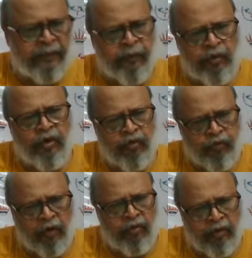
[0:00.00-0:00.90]
d4 you have
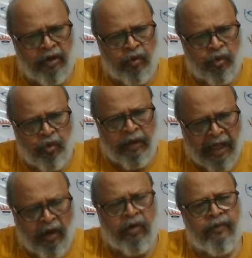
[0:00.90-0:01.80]
found. What to do
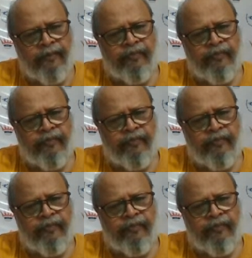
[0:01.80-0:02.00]
now?